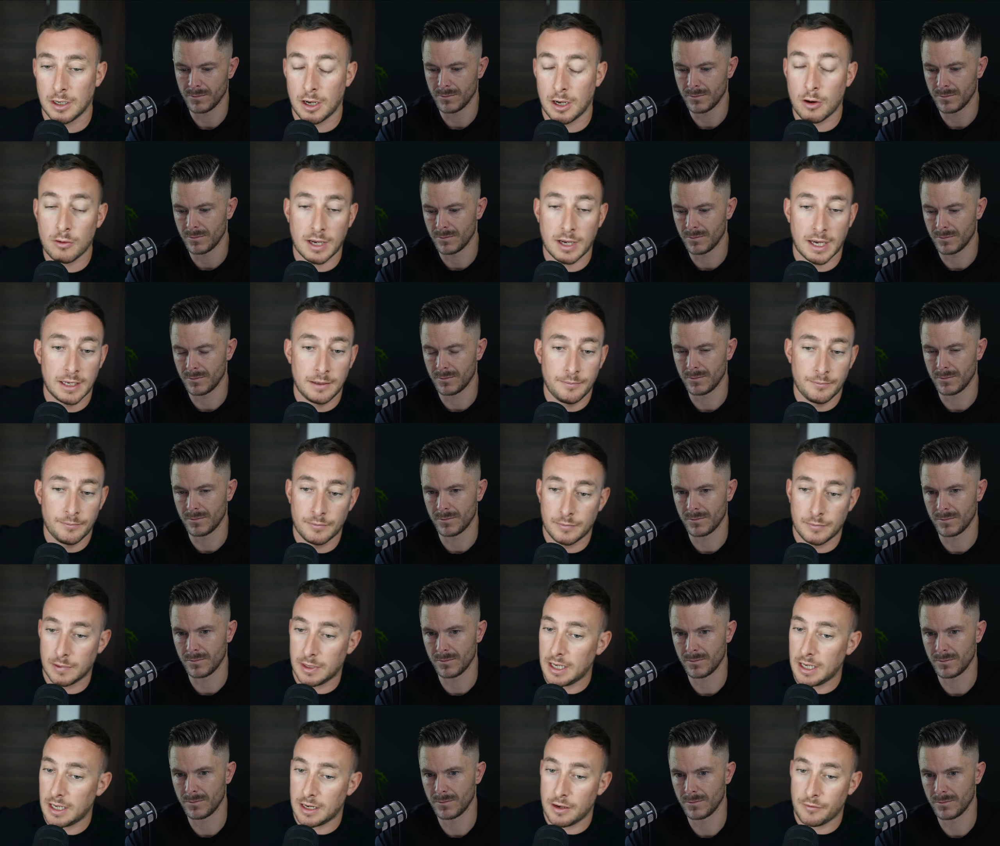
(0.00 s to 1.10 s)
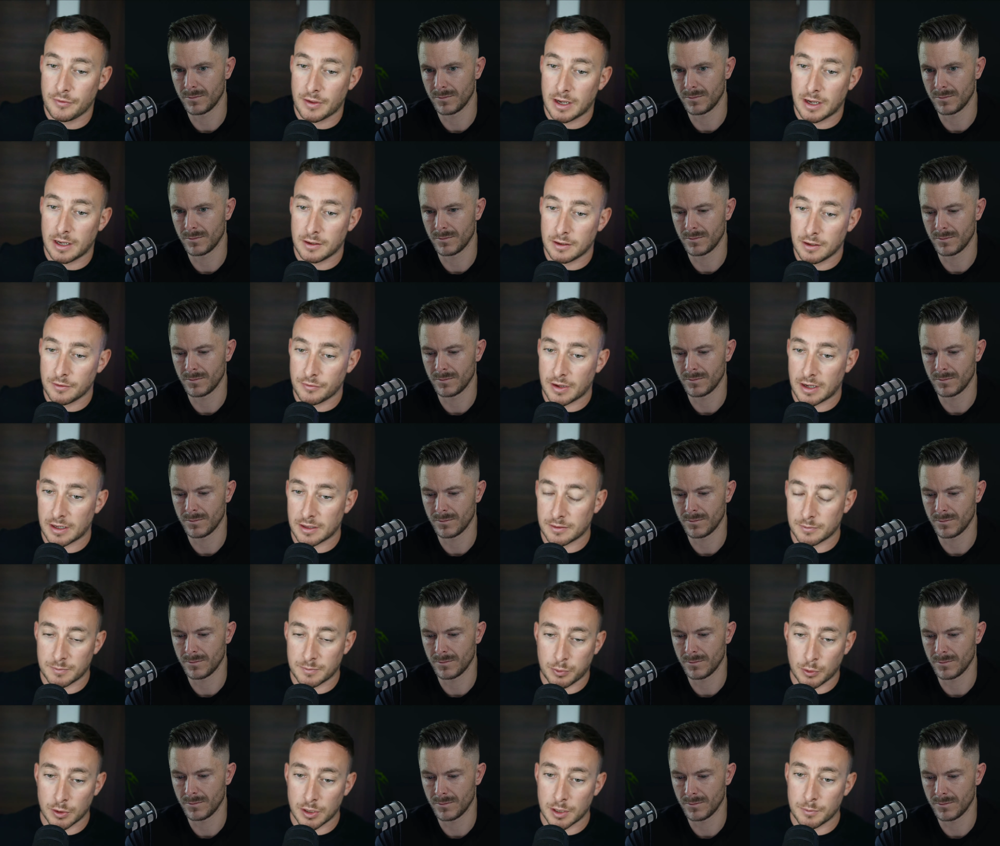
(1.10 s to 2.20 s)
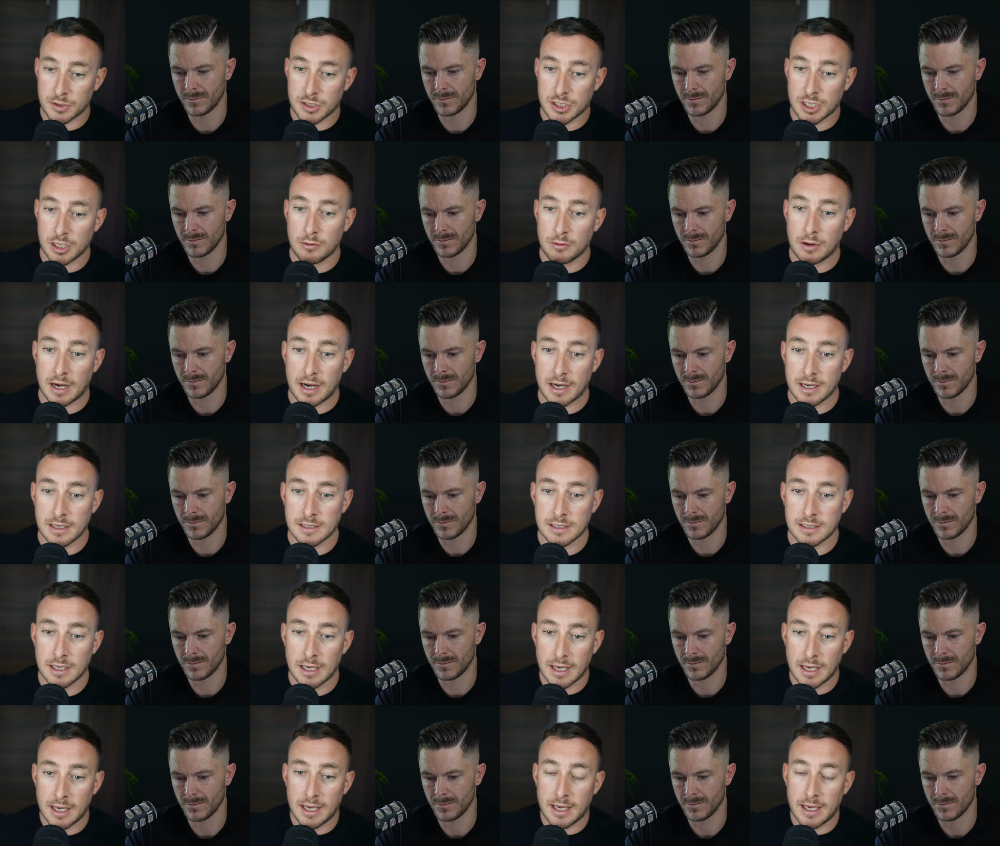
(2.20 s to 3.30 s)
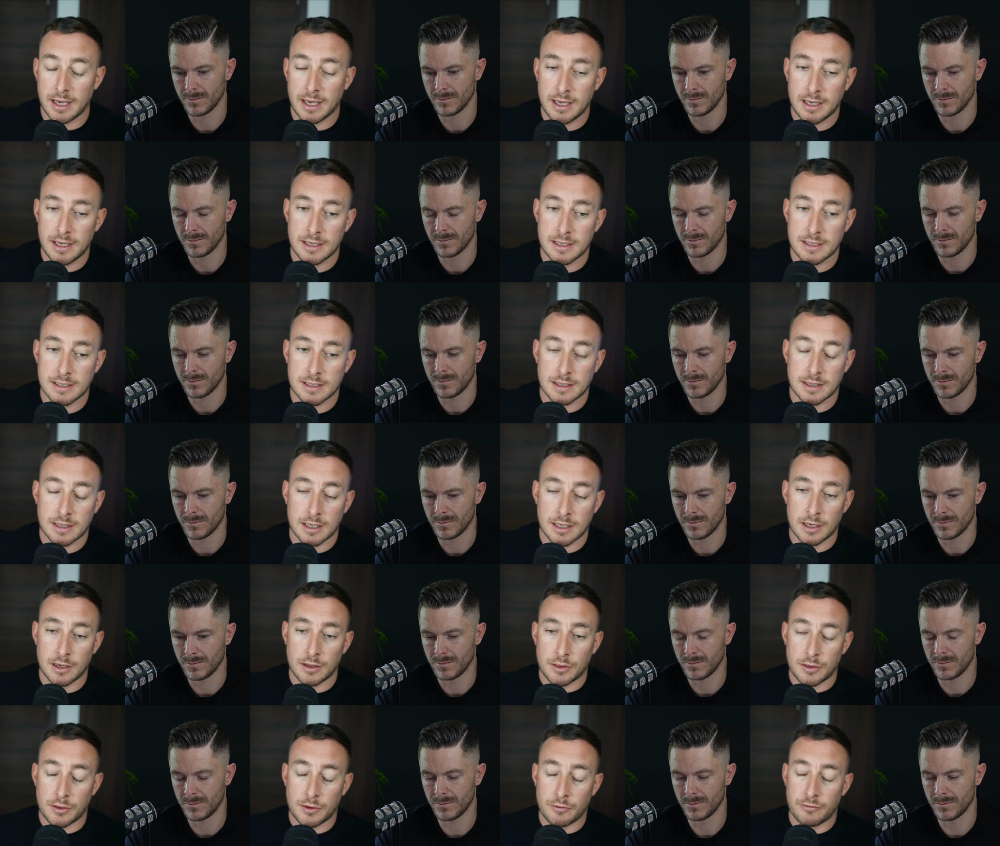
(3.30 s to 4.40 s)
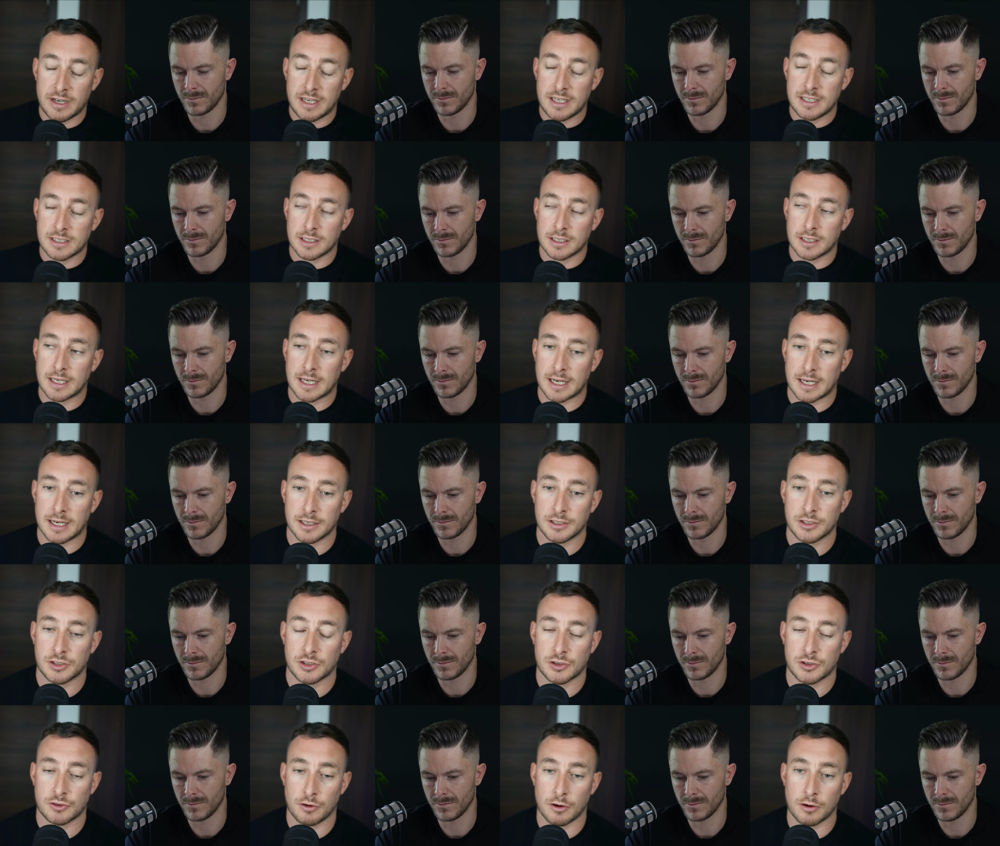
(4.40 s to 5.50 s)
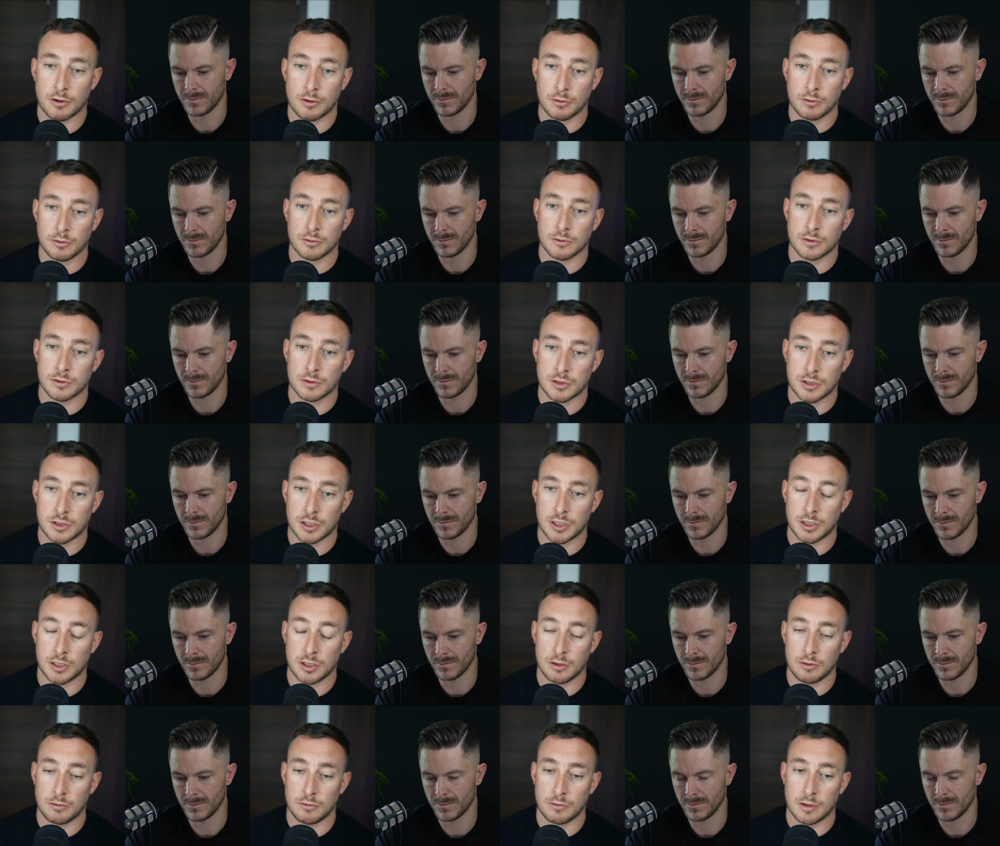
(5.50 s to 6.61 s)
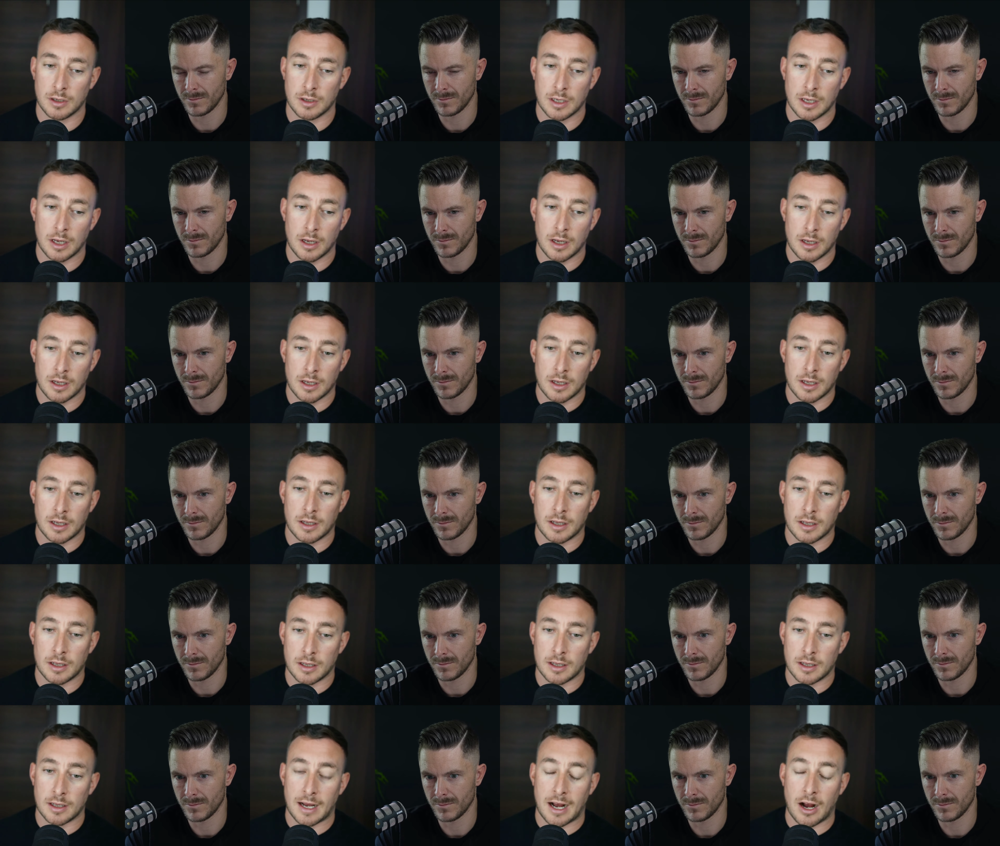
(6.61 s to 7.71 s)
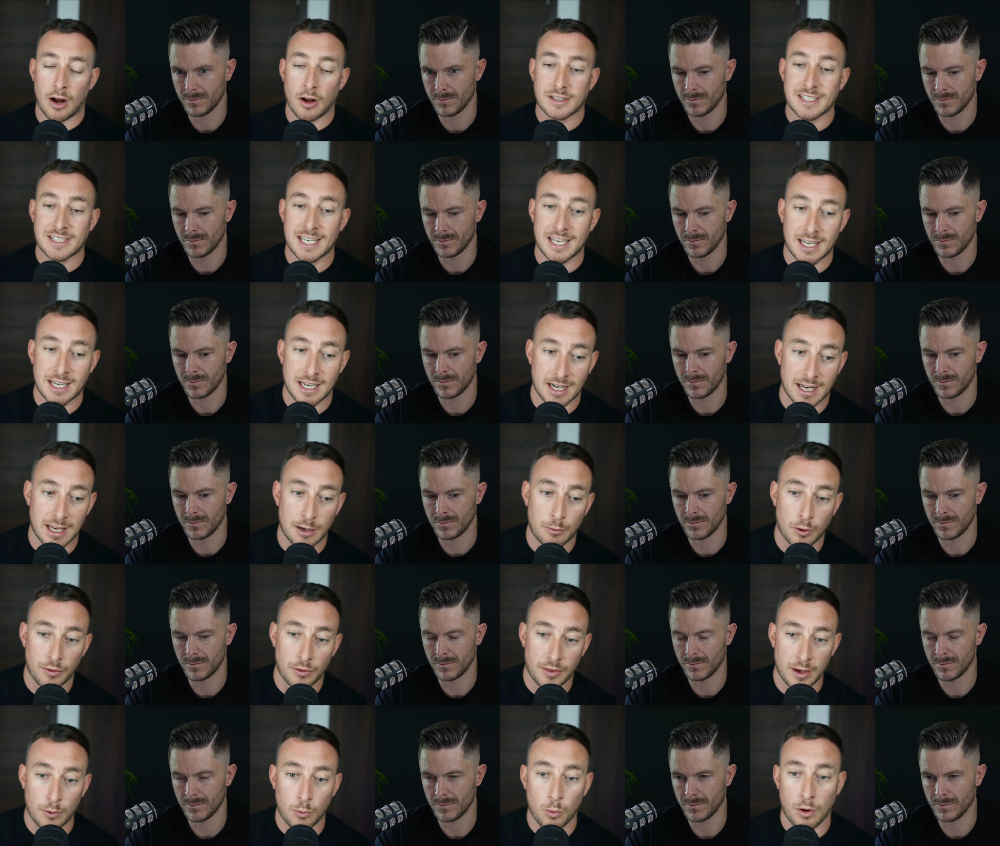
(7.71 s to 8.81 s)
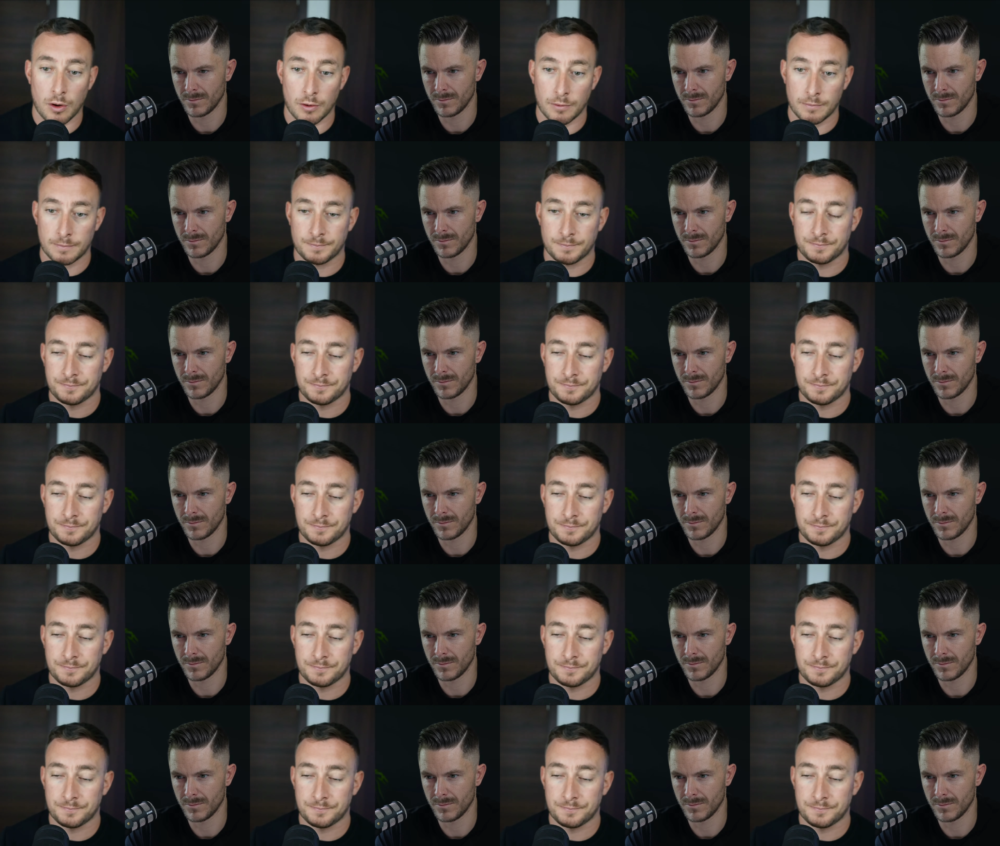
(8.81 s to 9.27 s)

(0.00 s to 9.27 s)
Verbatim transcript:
Speaker 1: okay yeah love that love that point number two guys is that the reason guys struggle to articulate what they want